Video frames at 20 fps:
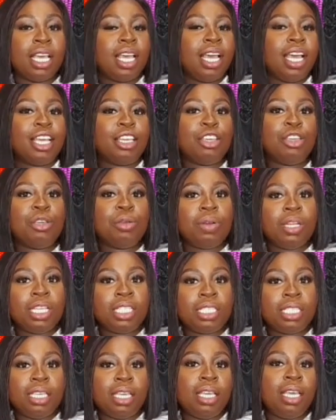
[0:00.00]
and
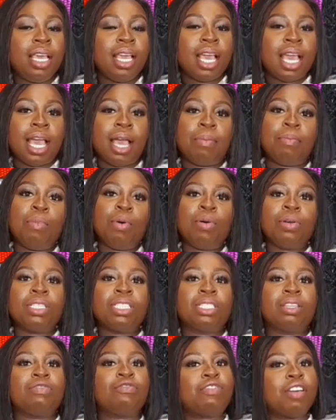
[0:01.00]
unity amongst
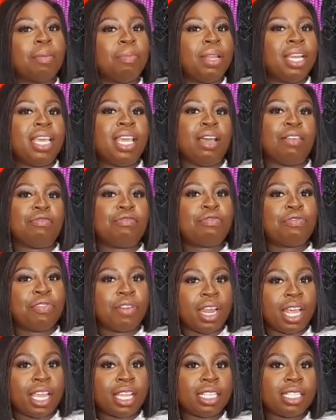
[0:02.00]
the family and
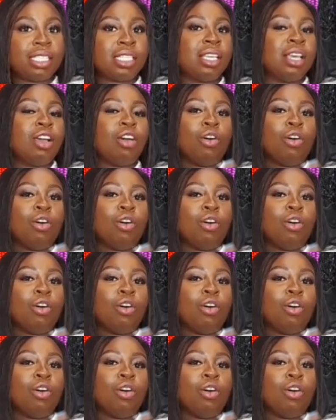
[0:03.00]
friends